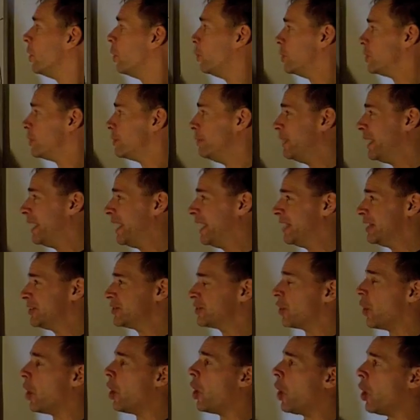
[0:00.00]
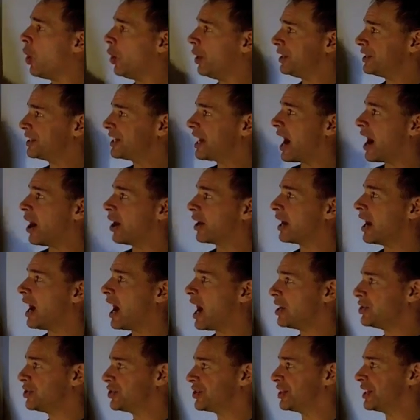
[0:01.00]
which means the whole entire
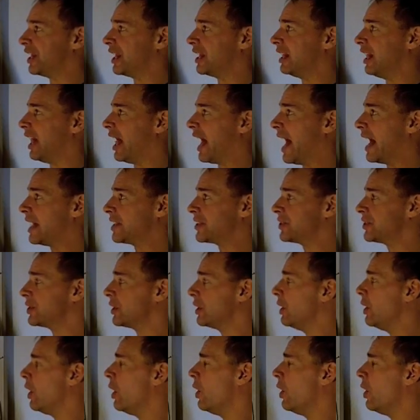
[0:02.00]
conjugacy class